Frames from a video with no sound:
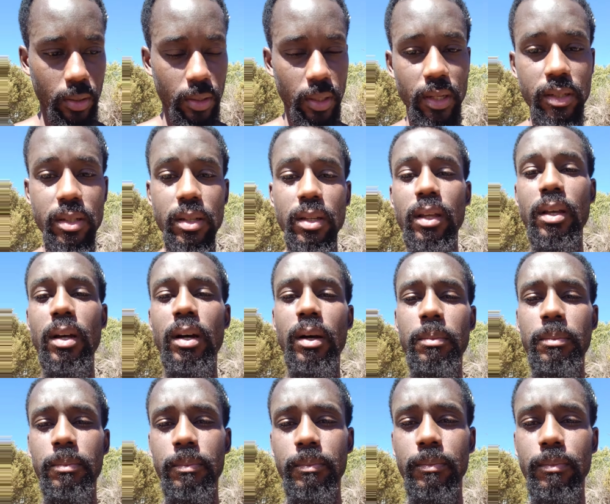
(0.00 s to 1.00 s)
It's to
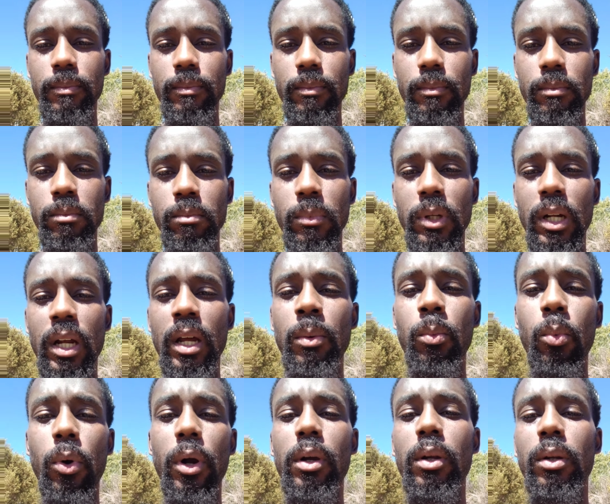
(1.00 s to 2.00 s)
come, but I
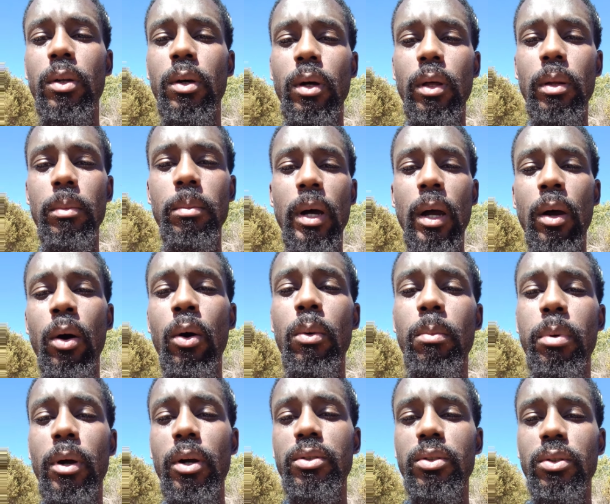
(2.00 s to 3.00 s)
am working on my own
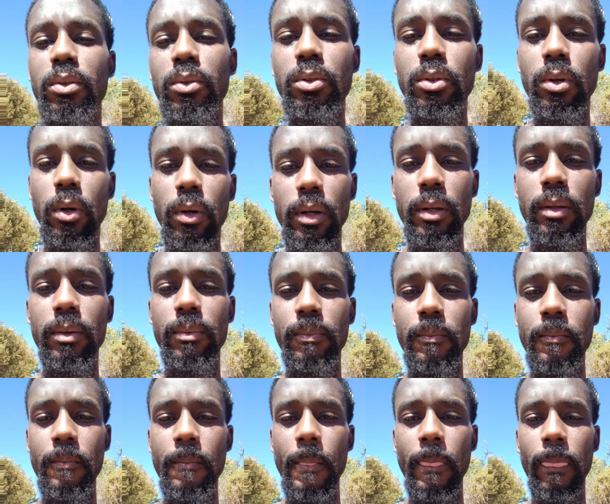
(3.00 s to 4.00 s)
personal story,
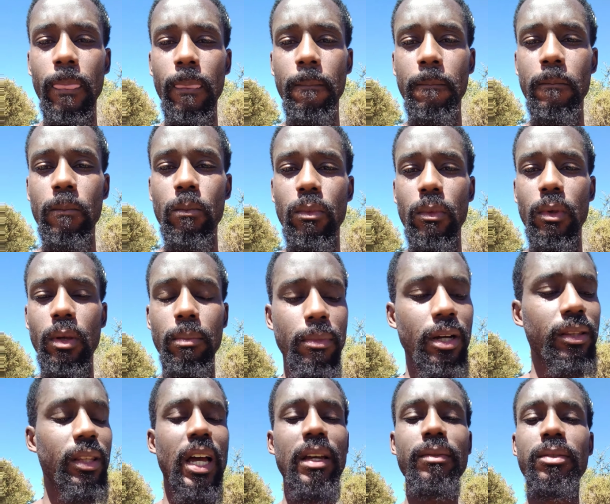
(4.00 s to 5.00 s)
my
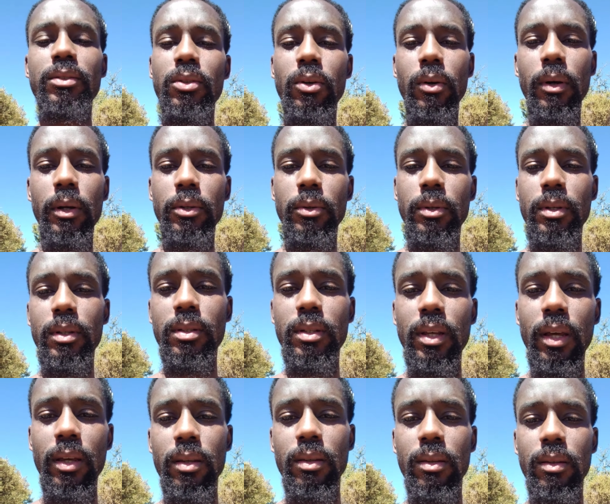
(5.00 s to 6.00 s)
life story, you can
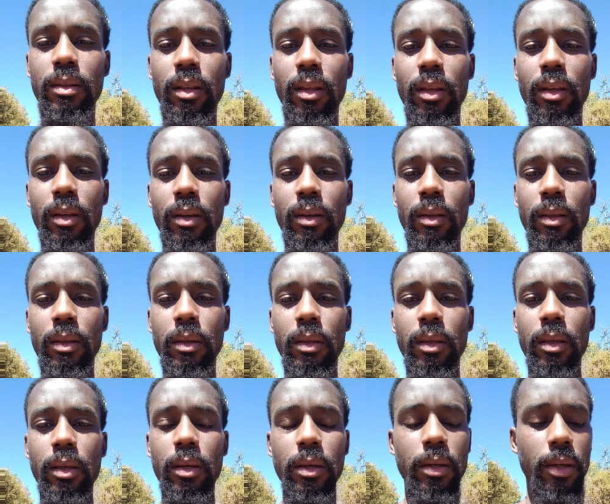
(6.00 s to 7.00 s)
say.
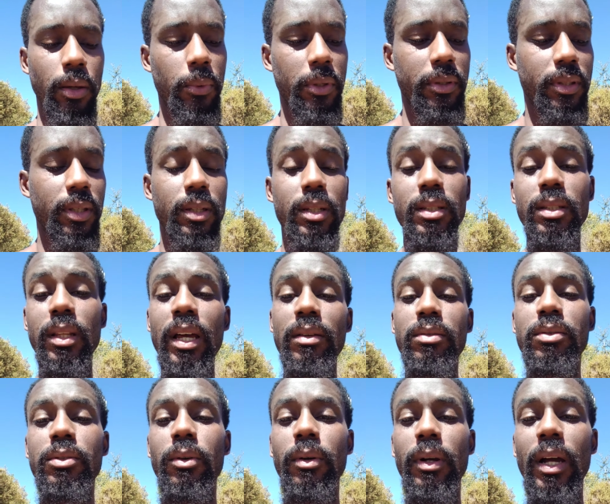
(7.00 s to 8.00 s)
And within this life
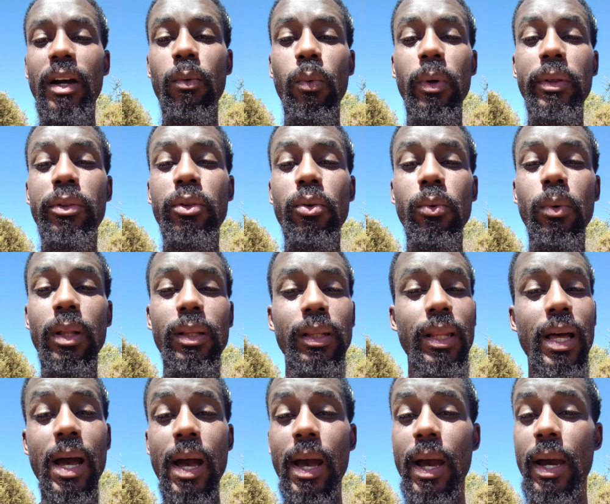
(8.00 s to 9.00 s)
story, I went through a
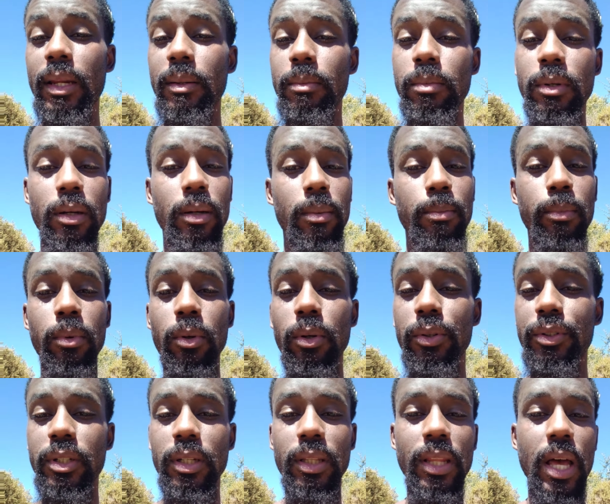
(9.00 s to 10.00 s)
lot of
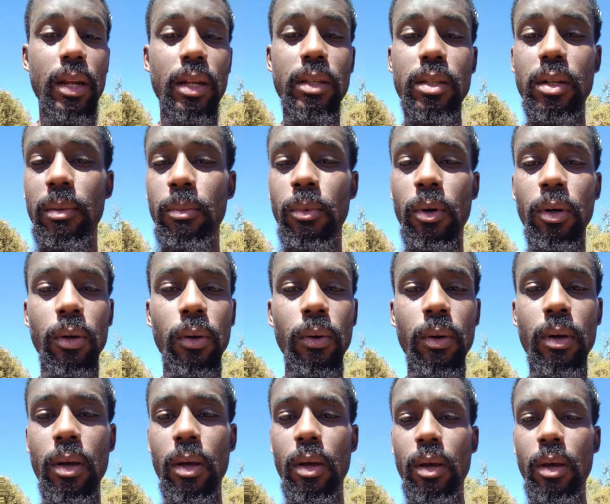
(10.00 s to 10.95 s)
bullshit, a lot of turmoil